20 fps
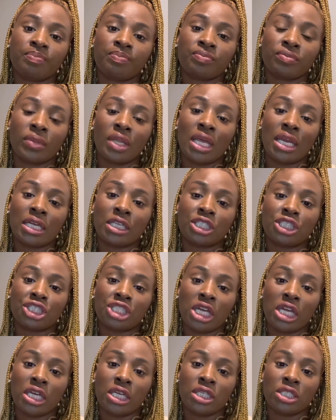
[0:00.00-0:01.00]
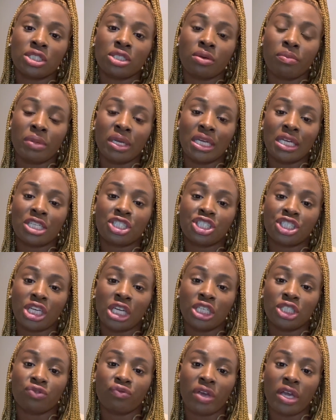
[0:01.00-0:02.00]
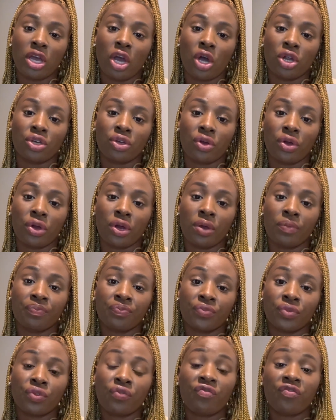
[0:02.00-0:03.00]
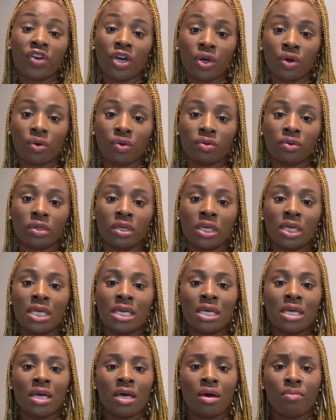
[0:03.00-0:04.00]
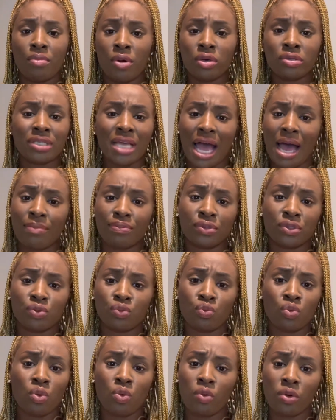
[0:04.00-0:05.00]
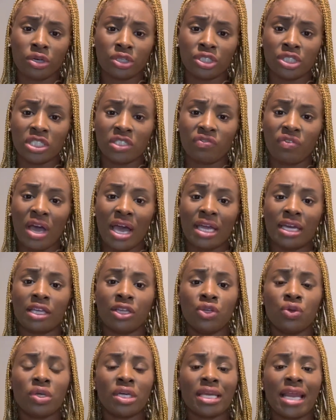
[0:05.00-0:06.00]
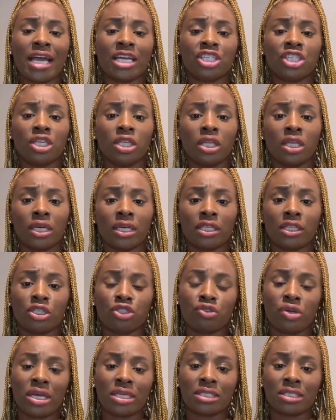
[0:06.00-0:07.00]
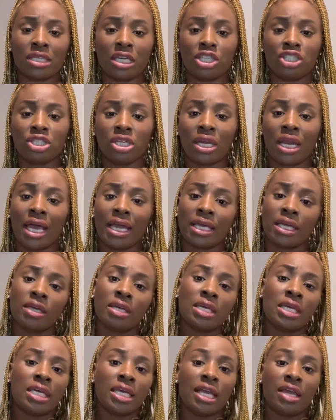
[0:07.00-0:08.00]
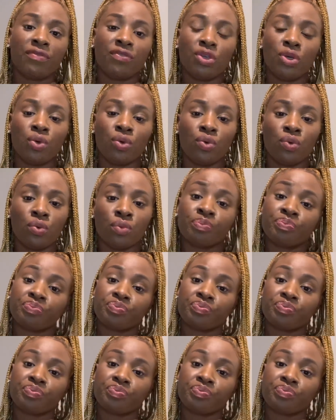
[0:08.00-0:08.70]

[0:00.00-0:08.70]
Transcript: money exchange rate on your phone. Most apps will work just fine, and you can actually look at the translation. Like if you